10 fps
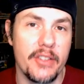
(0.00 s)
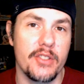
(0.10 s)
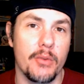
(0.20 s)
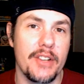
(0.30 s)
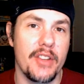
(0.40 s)

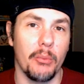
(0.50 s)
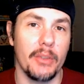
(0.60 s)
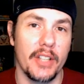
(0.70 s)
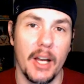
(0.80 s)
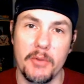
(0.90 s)
switch
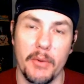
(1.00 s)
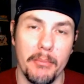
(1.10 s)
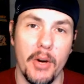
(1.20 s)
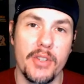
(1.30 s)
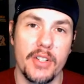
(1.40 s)
that comes with
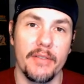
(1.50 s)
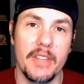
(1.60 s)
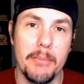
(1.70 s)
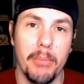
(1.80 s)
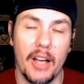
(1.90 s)
most of
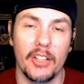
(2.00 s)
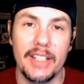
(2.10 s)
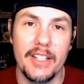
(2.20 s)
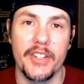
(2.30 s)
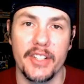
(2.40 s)
the bottle
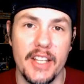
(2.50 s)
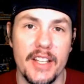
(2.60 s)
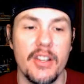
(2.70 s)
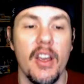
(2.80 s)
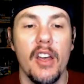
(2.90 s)
heater kits,